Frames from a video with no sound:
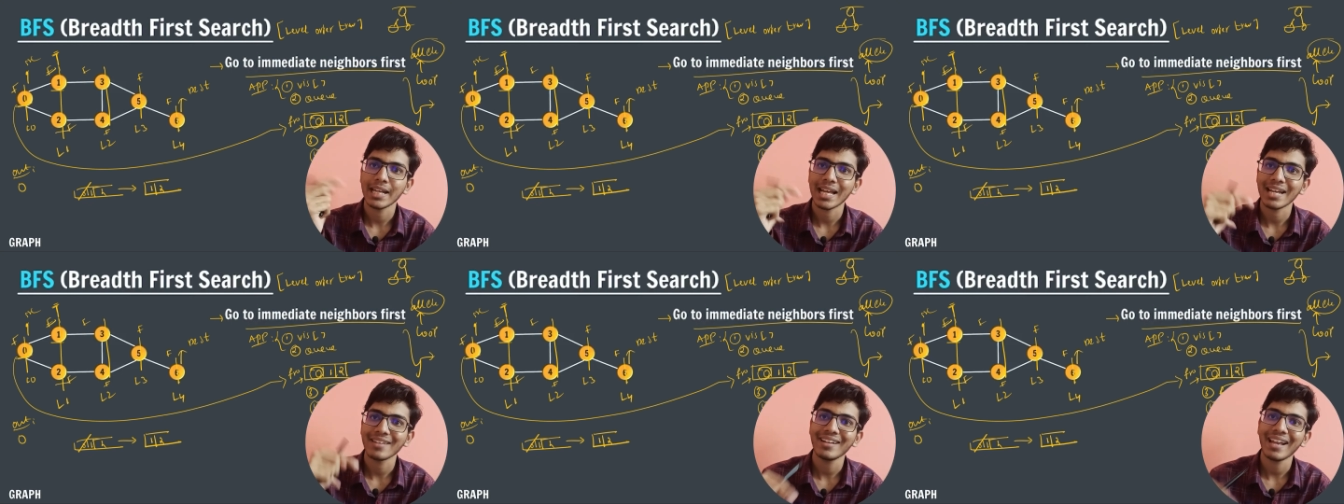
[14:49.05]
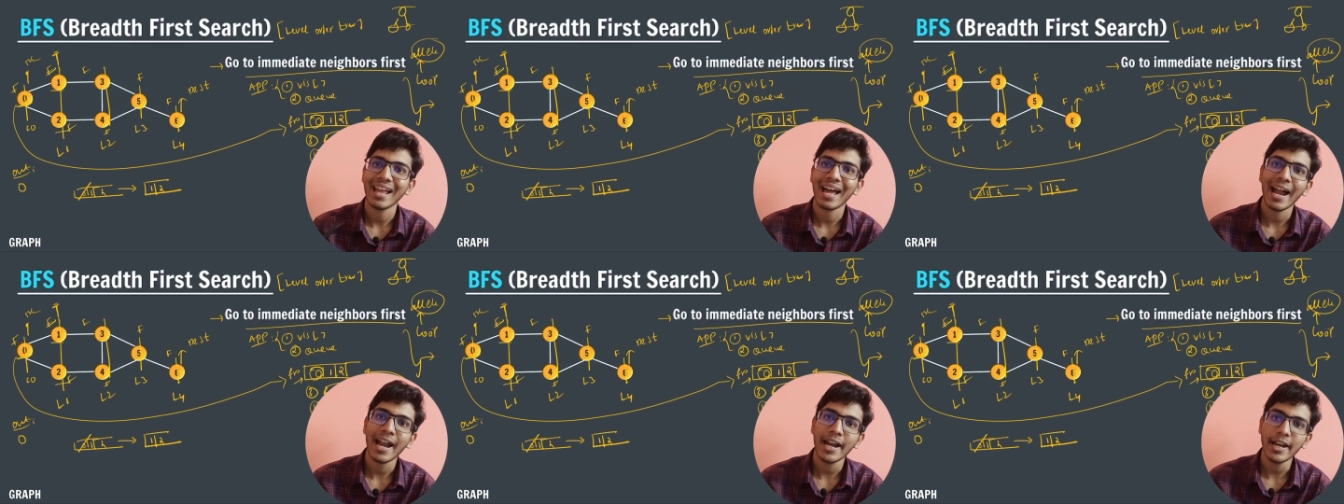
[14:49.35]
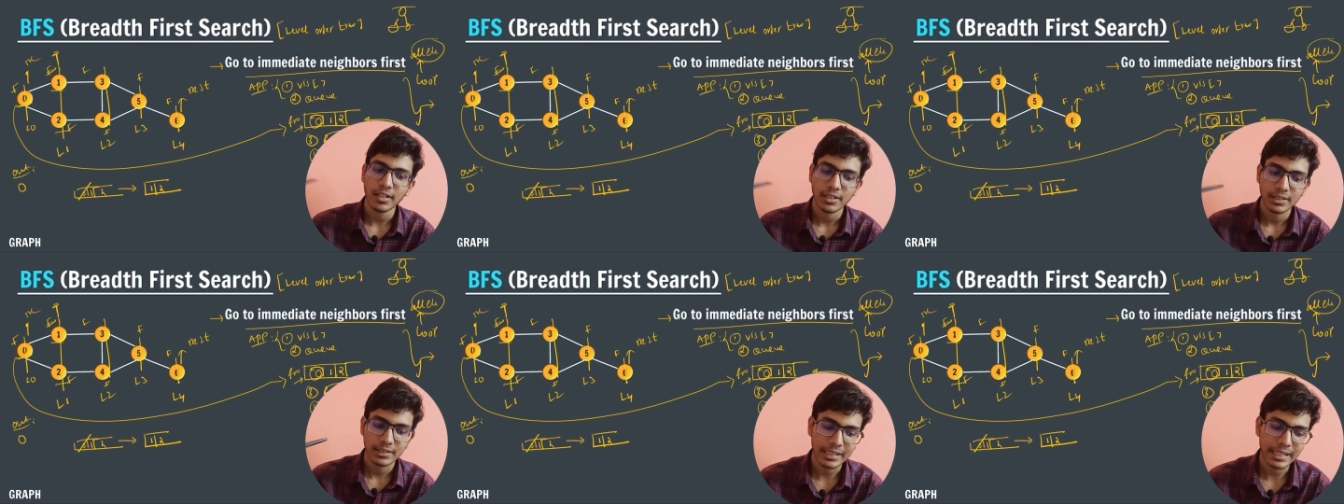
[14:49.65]
I will
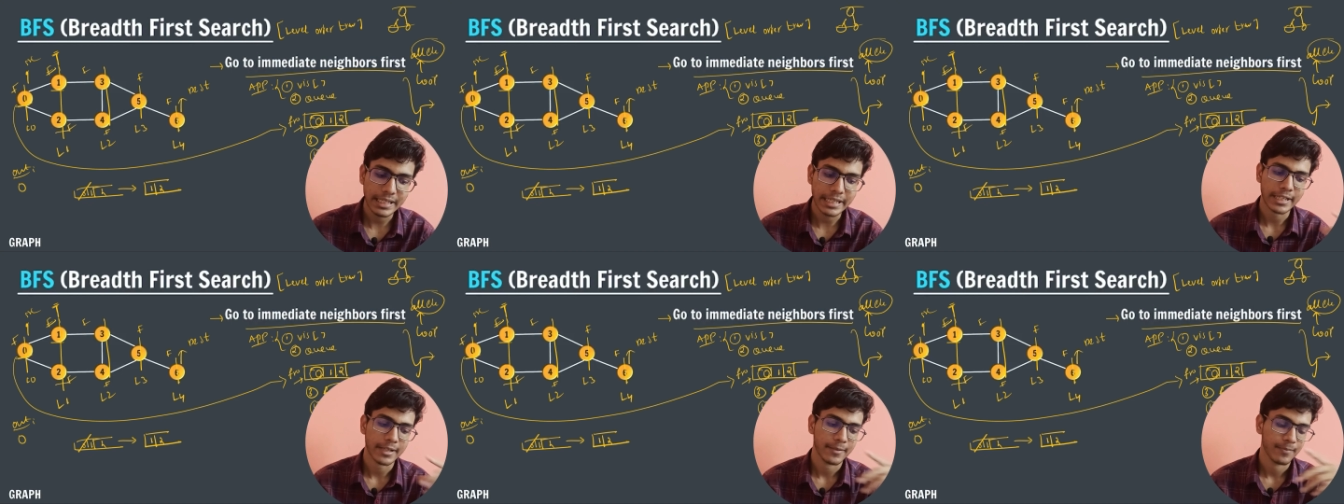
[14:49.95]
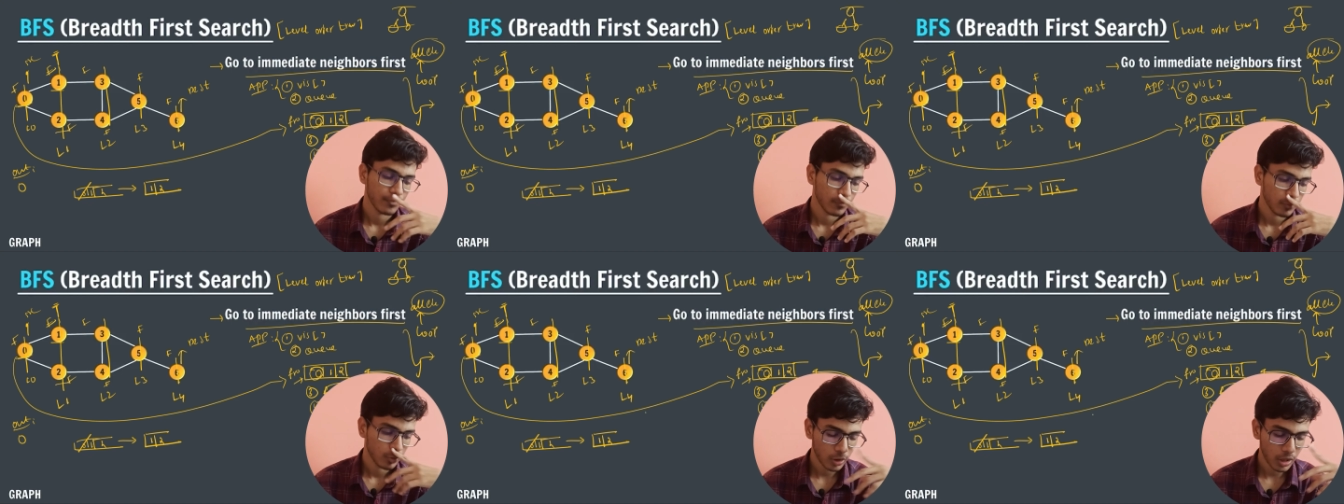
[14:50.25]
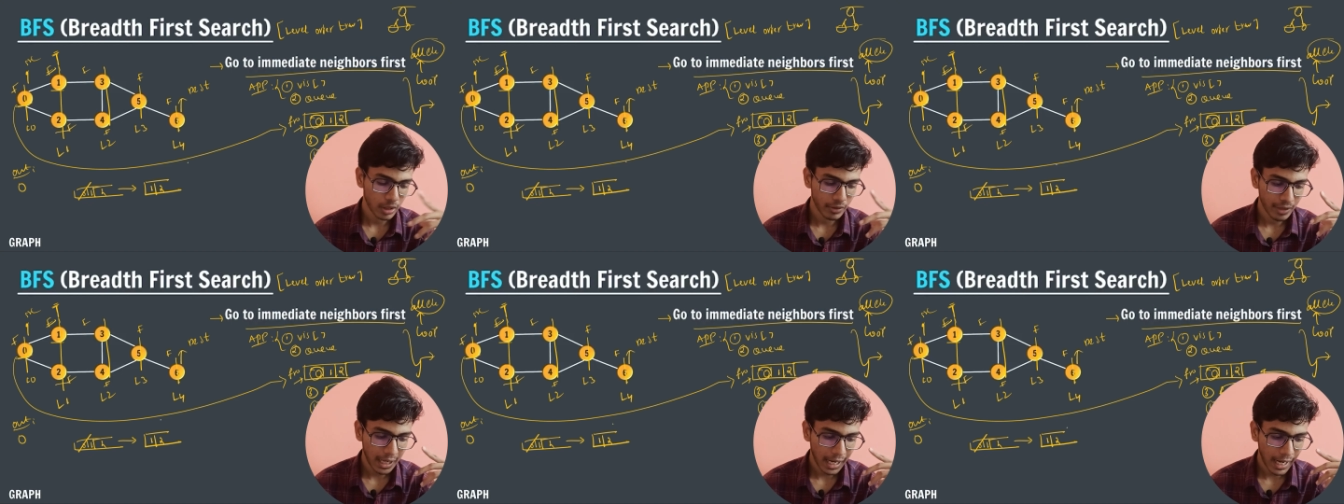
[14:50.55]
add 3. So
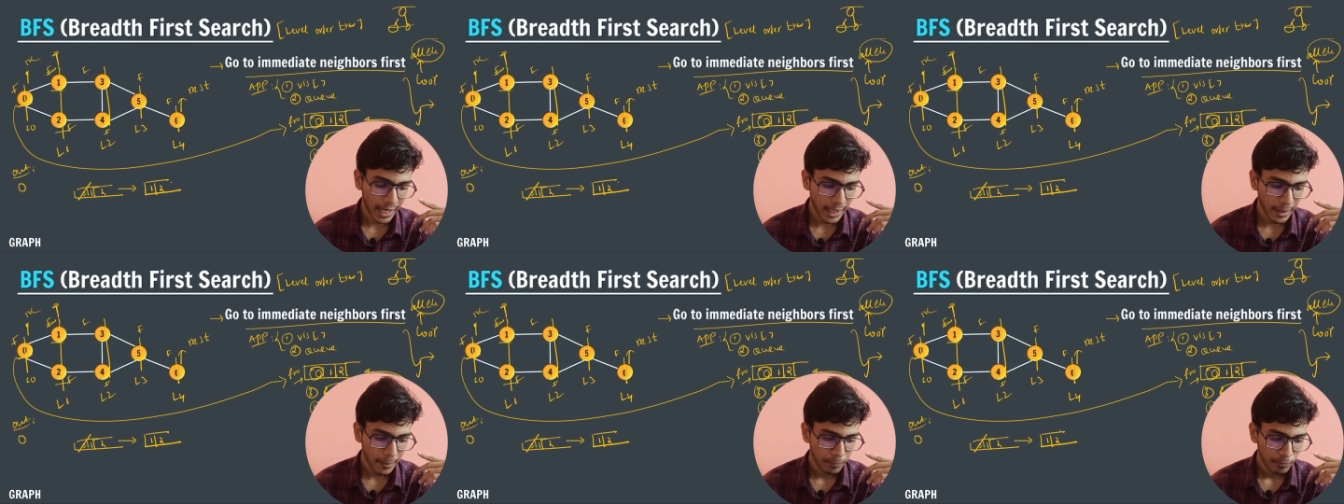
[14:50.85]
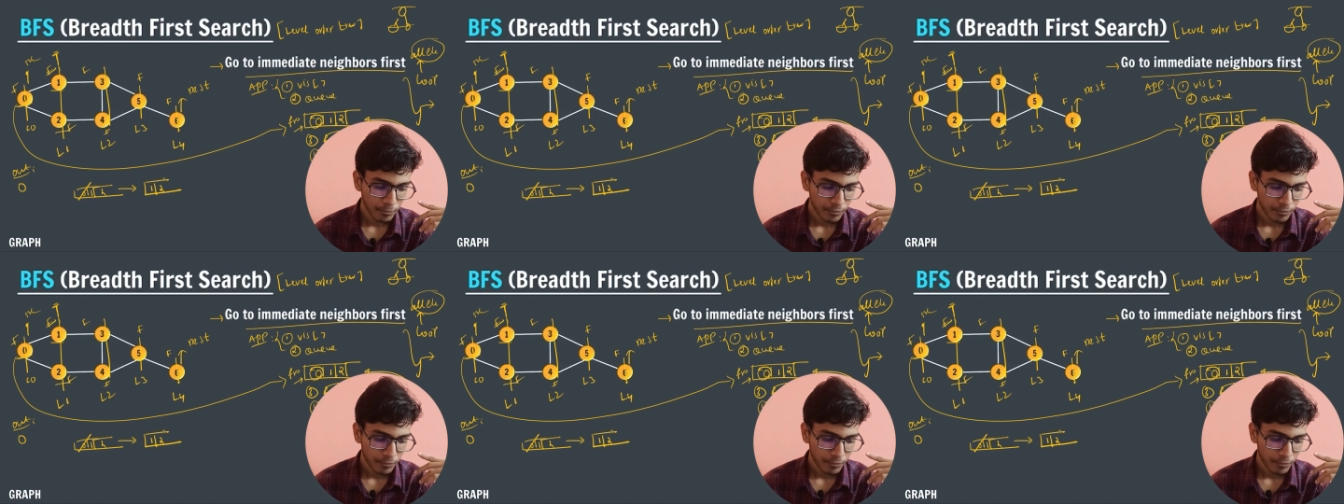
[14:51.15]
I will add